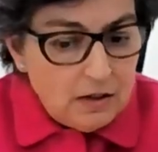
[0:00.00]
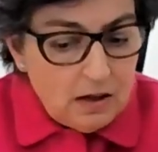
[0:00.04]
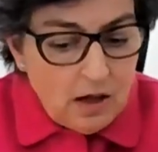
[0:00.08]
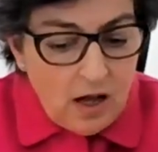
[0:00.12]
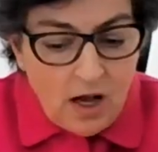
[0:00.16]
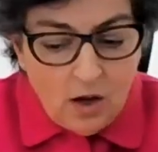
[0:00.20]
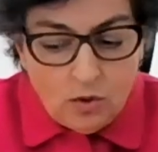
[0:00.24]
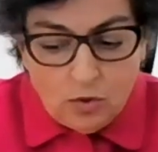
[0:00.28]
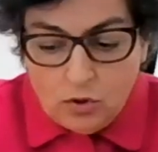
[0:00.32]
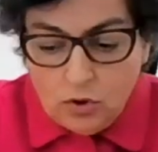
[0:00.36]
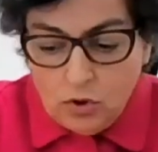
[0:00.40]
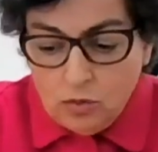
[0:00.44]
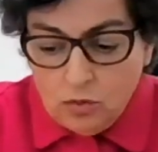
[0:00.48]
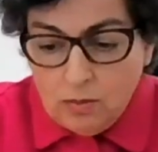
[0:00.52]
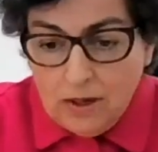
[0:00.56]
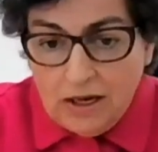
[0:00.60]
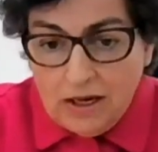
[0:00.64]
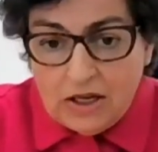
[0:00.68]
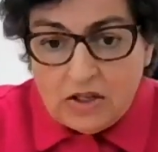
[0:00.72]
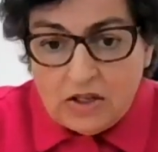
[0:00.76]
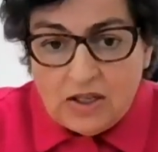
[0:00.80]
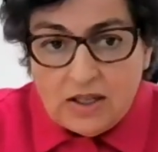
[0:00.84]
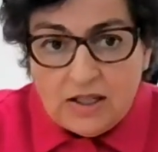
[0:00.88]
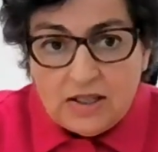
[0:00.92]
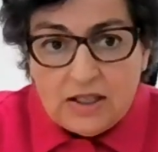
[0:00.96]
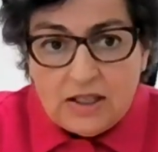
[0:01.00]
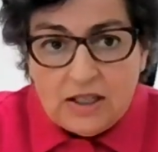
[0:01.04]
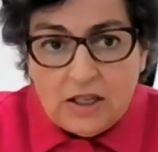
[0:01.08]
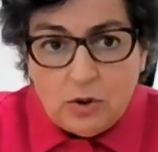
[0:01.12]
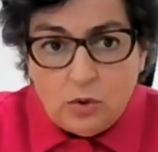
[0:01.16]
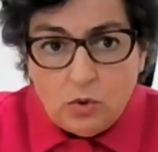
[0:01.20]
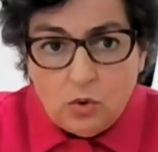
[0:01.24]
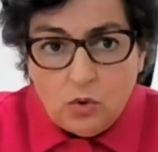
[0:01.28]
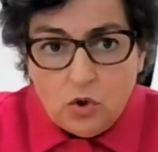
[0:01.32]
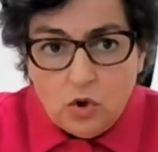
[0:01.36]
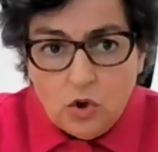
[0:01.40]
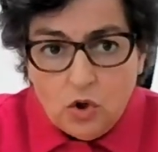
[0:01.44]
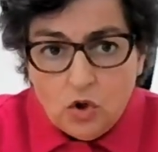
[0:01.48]
how do you manage
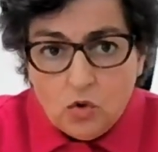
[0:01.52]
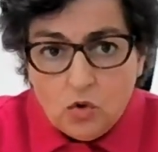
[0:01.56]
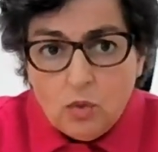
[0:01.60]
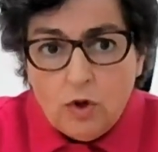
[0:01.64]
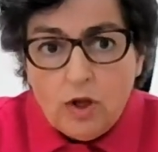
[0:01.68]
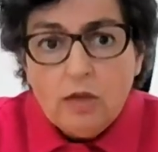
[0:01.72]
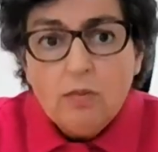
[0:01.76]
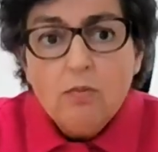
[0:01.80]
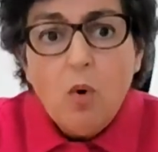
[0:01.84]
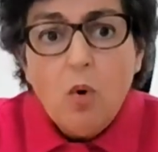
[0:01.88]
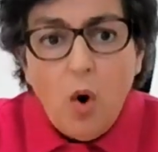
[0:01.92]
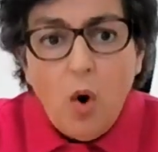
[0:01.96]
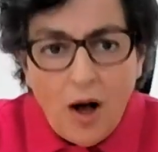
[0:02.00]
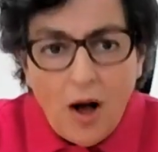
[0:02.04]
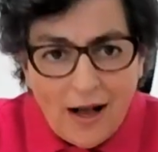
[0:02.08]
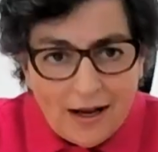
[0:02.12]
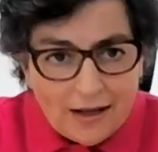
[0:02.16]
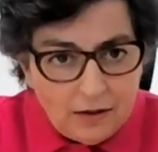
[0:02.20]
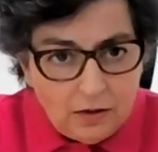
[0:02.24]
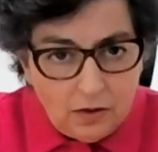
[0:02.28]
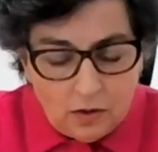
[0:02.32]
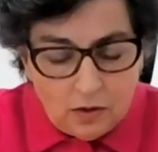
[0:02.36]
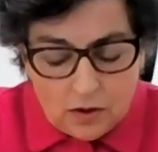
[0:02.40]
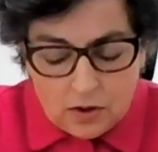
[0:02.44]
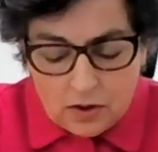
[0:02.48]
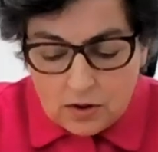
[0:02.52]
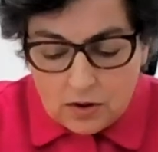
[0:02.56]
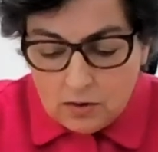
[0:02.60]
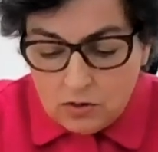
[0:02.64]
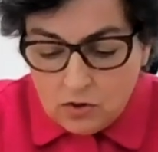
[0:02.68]
institutions with more actors?